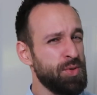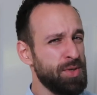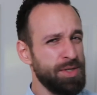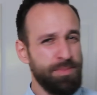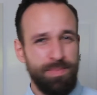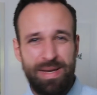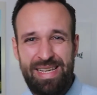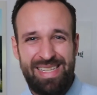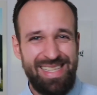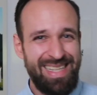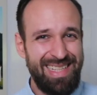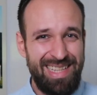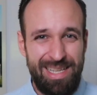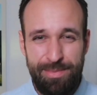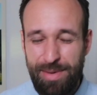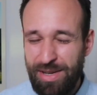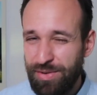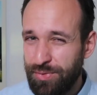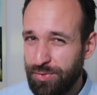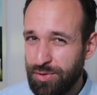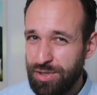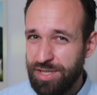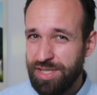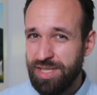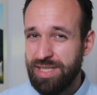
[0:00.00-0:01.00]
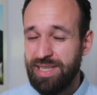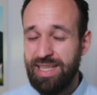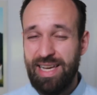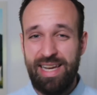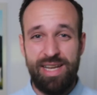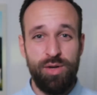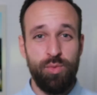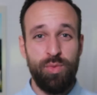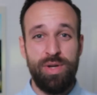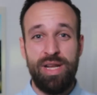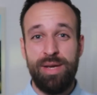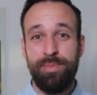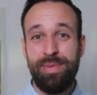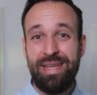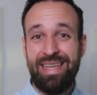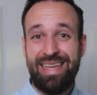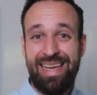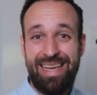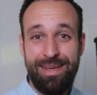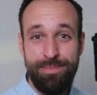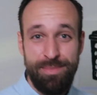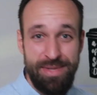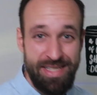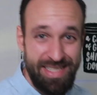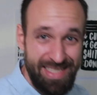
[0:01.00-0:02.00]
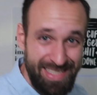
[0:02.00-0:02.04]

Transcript: was basically my first client when I became